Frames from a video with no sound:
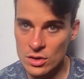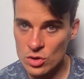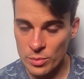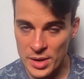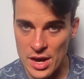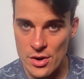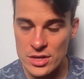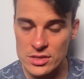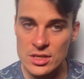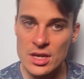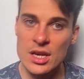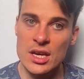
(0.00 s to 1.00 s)
your
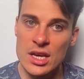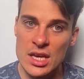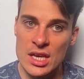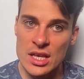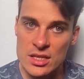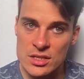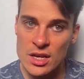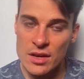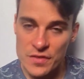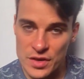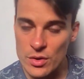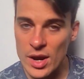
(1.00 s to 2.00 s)
parents, is
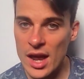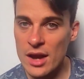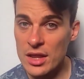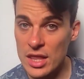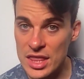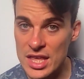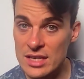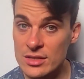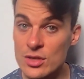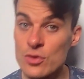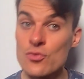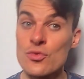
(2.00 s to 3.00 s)
figure out the
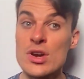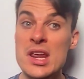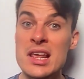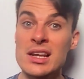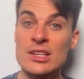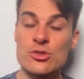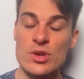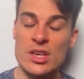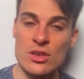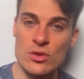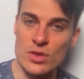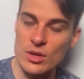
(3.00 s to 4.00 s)
things that really trigger
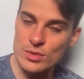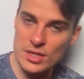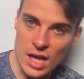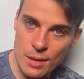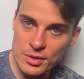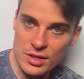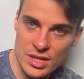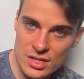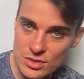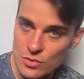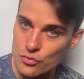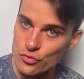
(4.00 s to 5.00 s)
you. There was a couple of
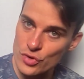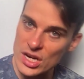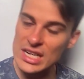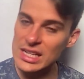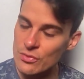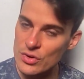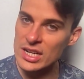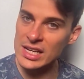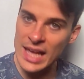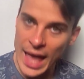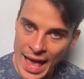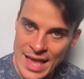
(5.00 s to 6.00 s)
things that really,
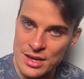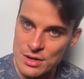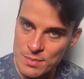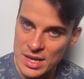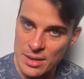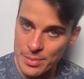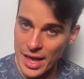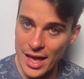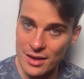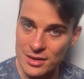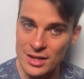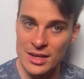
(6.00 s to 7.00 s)
really angered me
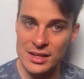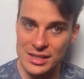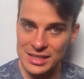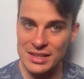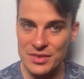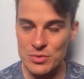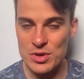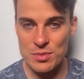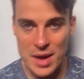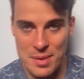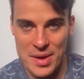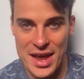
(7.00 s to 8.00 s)
about living with
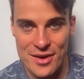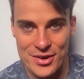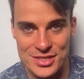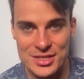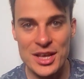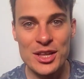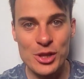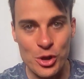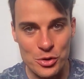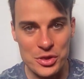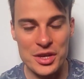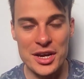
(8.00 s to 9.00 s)
my parents
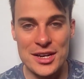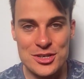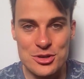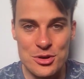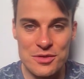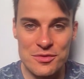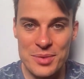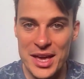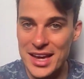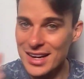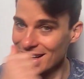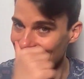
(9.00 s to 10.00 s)
longer than I should have
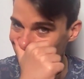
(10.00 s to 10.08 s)
been.